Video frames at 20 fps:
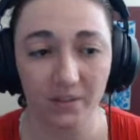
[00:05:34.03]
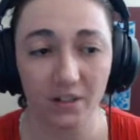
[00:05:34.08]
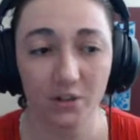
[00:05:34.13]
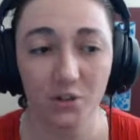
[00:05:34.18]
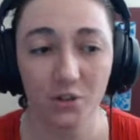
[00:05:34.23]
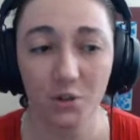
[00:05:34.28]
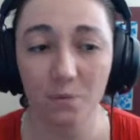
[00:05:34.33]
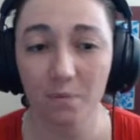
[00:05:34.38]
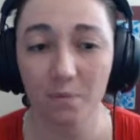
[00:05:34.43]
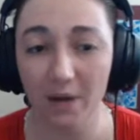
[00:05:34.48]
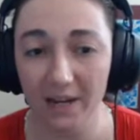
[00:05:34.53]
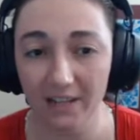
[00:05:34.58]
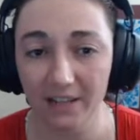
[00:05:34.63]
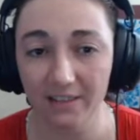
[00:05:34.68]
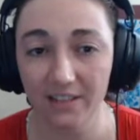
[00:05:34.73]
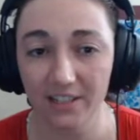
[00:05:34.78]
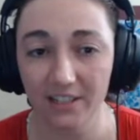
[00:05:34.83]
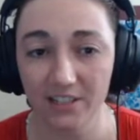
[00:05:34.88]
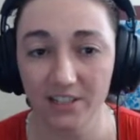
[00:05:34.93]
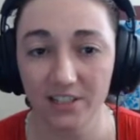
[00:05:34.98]
You buy
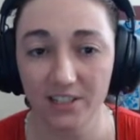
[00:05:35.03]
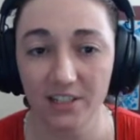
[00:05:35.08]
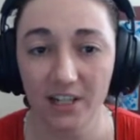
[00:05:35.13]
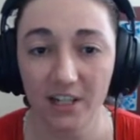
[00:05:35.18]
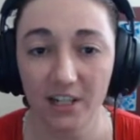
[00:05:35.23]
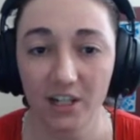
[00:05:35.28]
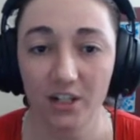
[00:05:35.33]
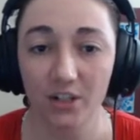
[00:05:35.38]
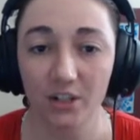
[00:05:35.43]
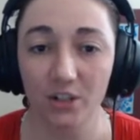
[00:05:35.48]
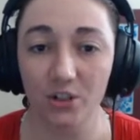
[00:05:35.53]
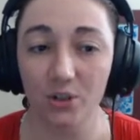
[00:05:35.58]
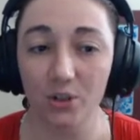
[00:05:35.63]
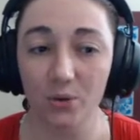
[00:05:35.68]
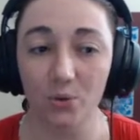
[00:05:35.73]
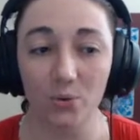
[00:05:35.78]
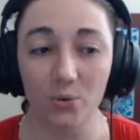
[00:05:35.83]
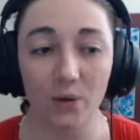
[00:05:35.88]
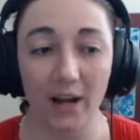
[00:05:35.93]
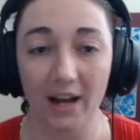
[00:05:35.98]
this,
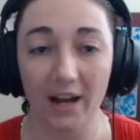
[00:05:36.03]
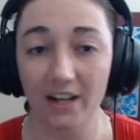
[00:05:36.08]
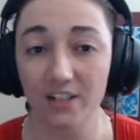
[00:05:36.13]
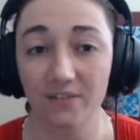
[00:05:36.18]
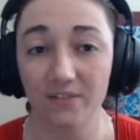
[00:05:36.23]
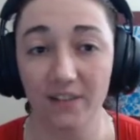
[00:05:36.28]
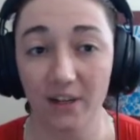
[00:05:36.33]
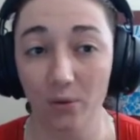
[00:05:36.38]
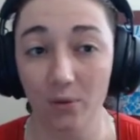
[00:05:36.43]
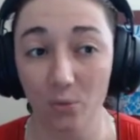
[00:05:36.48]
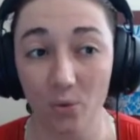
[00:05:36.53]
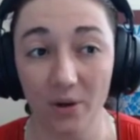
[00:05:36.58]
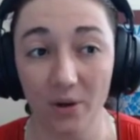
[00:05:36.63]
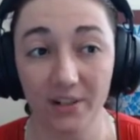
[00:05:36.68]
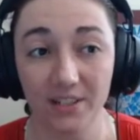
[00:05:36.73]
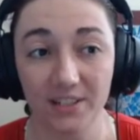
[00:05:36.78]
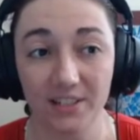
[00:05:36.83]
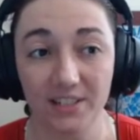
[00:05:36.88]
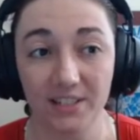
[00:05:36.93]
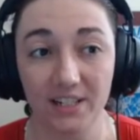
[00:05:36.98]
you activate it
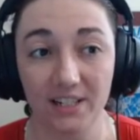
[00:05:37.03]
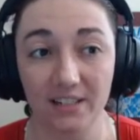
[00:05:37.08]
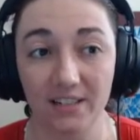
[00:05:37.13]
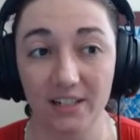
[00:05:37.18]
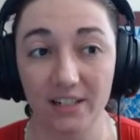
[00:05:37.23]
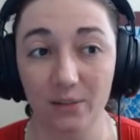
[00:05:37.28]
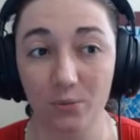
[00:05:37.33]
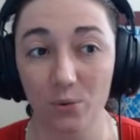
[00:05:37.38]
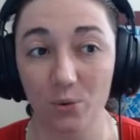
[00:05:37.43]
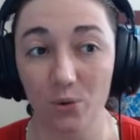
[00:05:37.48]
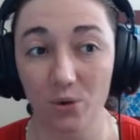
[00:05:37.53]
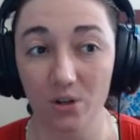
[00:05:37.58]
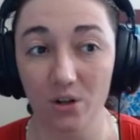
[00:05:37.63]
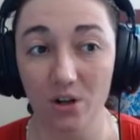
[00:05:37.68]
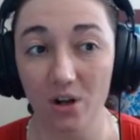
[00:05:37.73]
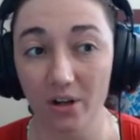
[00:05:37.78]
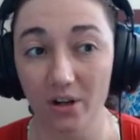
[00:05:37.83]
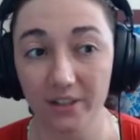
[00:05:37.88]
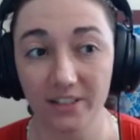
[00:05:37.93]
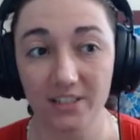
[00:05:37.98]
once, and then it will
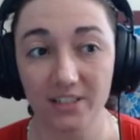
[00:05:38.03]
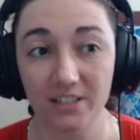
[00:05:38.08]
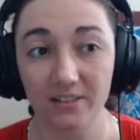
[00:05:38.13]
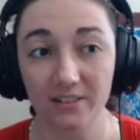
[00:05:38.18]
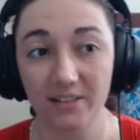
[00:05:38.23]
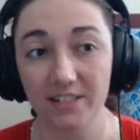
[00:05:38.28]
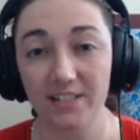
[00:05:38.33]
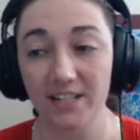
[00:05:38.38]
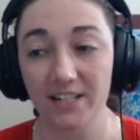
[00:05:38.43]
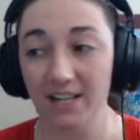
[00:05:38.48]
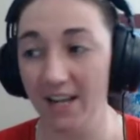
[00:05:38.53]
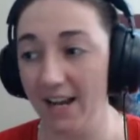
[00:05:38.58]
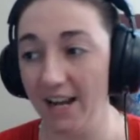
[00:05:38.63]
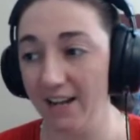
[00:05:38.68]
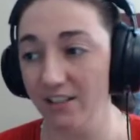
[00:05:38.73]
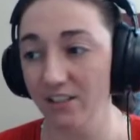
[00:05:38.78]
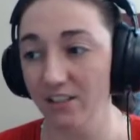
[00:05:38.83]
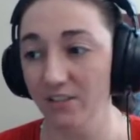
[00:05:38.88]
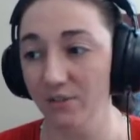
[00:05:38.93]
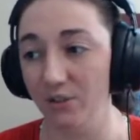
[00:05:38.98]
constantly stay
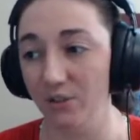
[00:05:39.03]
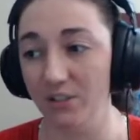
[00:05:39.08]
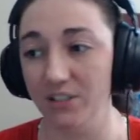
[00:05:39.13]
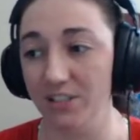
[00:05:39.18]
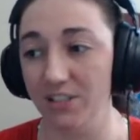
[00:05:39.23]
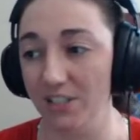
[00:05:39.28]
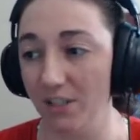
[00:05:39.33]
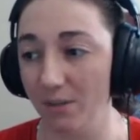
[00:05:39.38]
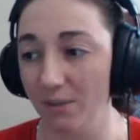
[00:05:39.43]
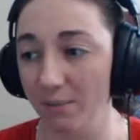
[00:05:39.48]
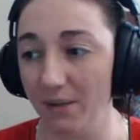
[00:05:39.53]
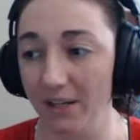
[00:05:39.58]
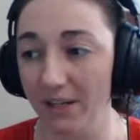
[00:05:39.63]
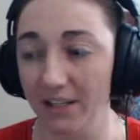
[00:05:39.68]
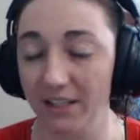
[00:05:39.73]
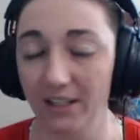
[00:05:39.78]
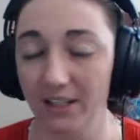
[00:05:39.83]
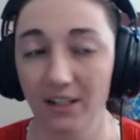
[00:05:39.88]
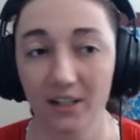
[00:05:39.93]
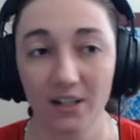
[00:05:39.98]
active. You can see on my
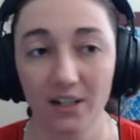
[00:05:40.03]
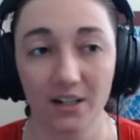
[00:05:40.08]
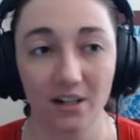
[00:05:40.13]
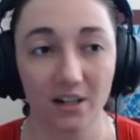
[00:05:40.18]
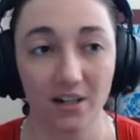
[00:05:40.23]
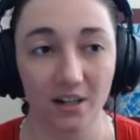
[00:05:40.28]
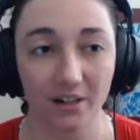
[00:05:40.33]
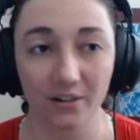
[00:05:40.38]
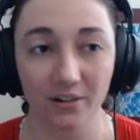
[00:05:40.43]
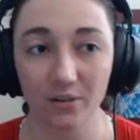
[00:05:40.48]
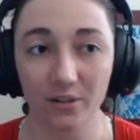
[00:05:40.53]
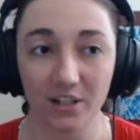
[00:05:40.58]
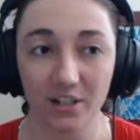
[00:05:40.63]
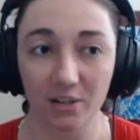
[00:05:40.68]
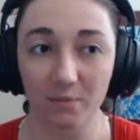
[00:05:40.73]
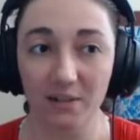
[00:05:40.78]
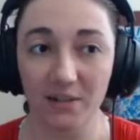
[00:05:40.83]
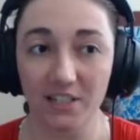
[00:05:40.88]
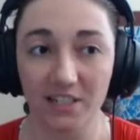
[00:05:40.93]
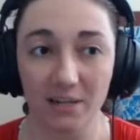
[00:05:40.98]
underneath
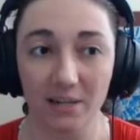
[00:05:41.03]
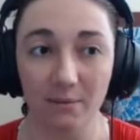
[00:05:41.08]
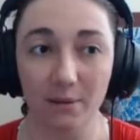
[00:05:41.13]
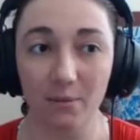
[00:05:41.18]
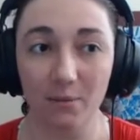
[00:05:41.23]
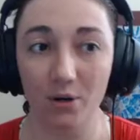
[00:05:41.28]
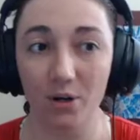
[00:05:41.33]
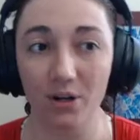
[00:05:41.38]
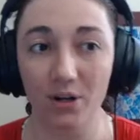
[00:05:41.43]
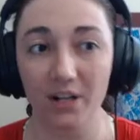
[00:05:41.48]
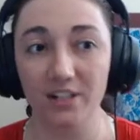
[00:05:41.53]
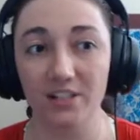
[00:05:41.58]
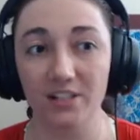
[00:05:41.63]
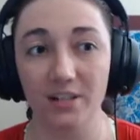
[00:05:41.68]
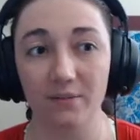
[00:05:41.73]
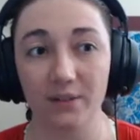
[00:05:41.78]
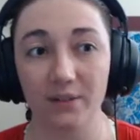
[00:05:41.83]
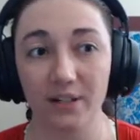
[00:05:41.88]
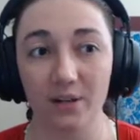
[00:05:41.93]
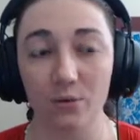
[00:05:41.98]
my stamina bar, I just
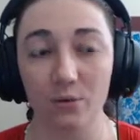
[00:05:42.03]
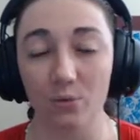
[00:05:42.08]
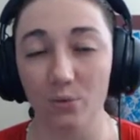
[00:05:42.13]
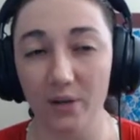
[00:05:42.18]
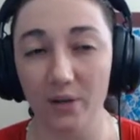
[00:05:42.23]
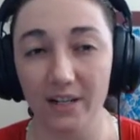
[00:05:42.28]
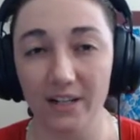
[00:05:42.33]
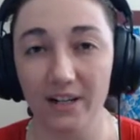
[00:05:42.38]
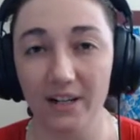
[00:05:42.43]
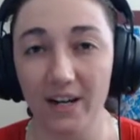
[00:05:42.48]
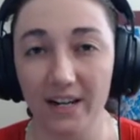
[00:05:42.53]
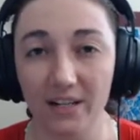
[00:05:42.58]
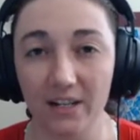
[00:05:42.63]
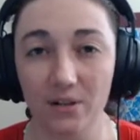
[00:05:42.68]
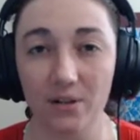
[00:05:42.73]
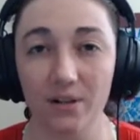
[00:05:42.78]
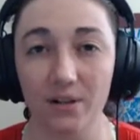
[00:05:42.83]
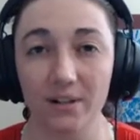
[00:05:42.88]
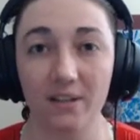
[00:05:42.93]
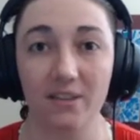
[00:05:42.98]
have like a ring
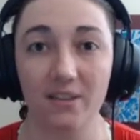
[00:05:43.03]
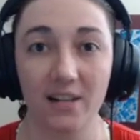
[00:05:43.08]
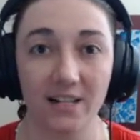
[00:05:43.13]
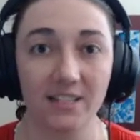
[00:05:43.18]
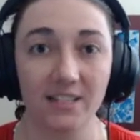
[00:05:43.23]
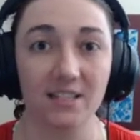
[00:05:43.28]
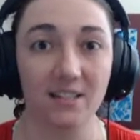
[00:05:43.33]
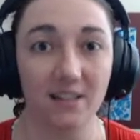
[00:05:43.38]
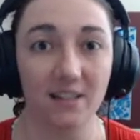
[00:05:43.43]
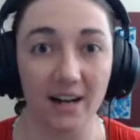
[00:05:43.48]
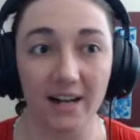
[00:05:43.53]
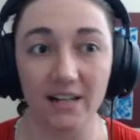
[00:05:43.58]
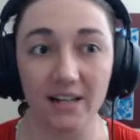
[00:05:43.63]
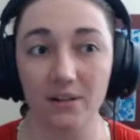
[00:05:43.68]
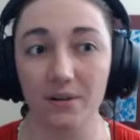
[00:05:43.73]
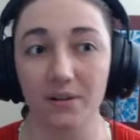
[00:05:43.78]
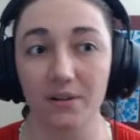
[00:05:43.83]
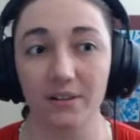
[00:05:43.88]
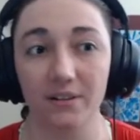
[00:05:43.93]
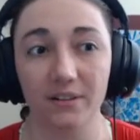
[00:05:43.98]
icon. That's the
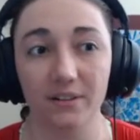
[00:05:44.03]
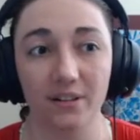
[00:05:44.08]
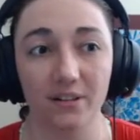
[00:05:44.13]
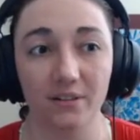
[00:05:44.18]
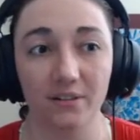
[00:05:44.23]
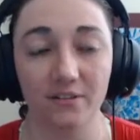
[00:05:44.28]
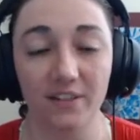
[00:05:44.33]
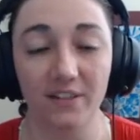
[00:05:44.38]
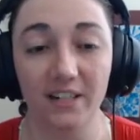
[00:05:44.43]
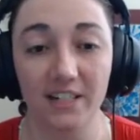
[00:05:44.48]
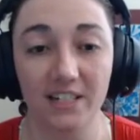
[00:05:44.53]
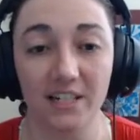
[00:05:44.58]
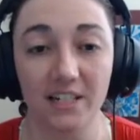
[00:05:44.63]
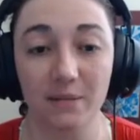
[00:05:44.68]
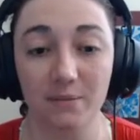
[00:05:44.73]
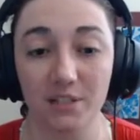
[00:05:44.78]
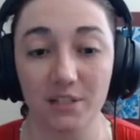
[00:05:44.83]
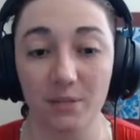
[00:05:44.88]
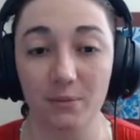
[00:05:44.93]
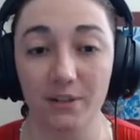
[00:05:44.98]
icon of
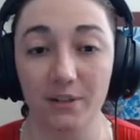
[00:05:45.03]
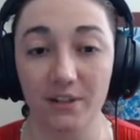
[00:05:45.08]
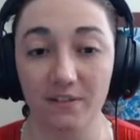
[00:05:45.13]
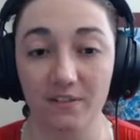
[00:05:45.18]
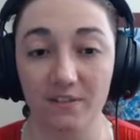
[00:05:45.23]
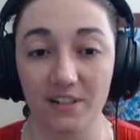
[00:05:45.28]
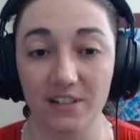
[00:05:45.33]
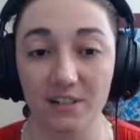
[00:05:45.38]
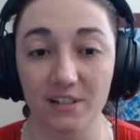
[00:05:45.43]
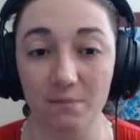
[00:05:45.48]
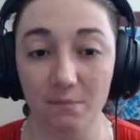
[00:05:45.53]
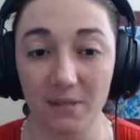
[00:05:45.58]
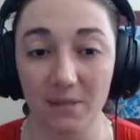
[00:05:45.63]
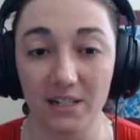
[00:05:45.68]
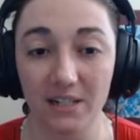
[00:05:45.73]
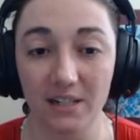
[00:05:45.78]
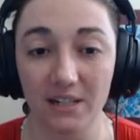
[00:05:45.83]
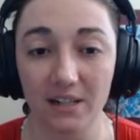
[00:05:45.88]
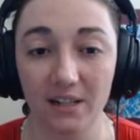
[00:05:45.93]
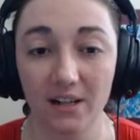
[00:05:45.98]
anytime someone invades
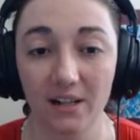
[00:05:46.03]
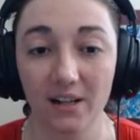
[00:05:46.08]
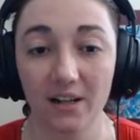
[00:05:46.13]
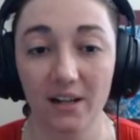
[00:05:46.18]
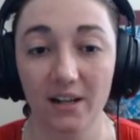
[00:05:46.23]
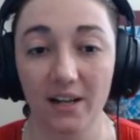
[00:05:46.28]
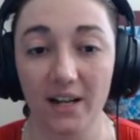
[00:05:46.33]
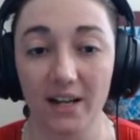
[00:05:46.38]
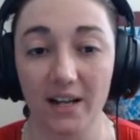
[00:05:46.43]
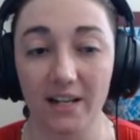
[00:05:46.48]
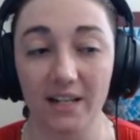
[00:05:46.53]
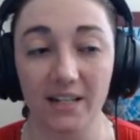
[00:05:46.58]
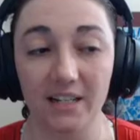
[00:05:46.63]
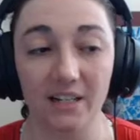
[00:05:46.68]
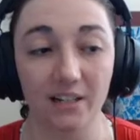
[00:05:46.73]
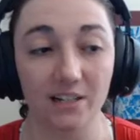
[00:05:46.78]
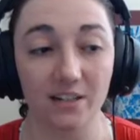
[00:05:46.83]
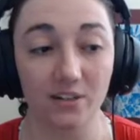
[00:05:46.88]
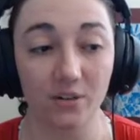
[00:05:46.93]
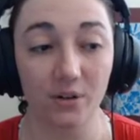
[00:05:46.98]
me,
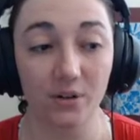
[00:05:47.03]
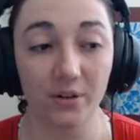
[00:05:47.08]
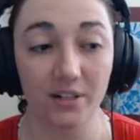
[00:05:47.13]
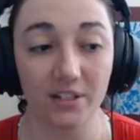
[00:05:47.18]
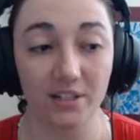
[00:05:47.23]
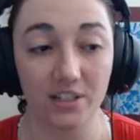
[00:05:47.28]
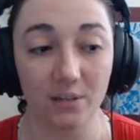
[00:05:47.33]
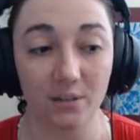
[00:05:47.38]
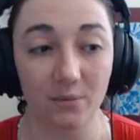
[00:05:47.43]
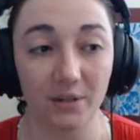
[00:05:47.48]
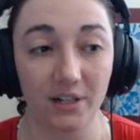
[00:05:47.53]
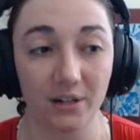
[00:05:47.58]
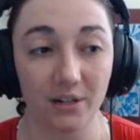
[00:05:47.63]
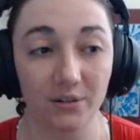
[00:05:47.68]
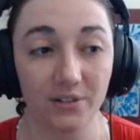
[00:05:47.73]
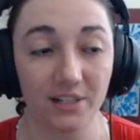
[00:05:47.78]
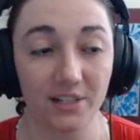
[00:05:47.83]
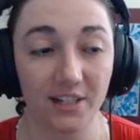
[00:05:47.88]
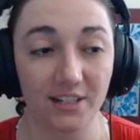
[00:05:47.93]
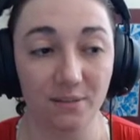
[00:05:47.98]
as long as someone
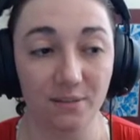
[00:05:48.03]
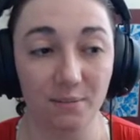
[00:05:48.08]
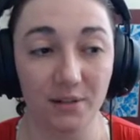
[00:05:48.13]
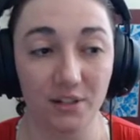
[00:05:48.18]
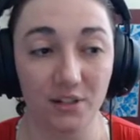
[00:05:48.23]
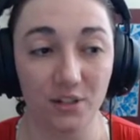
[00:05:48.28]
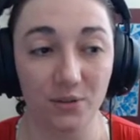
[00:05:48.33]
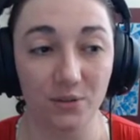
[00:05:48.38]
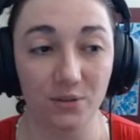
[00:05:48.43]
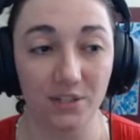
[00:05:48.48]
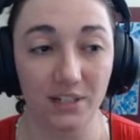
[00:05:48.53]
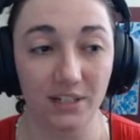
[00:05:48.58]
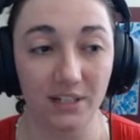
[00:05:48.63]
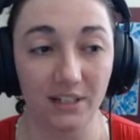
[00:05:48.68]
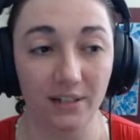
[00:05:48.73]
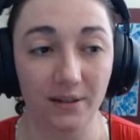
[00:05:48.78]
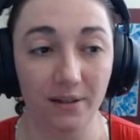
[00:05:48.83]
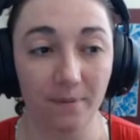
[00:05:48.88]
else has been using